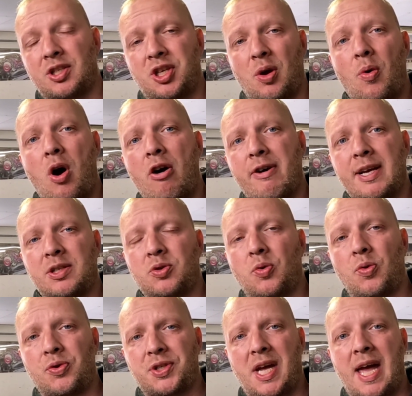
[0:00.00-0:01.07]
So our
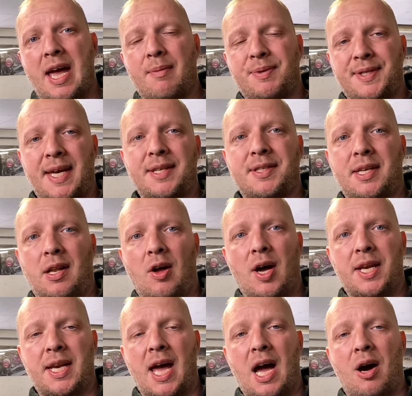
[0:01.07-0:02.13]
exhaust cam center
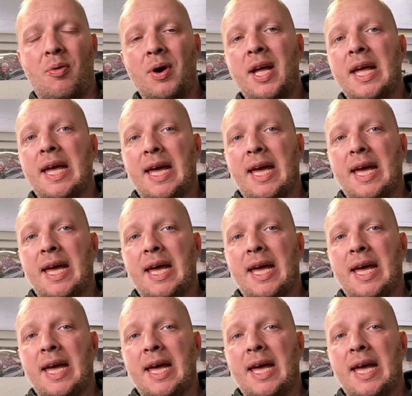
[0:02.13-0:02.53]
line now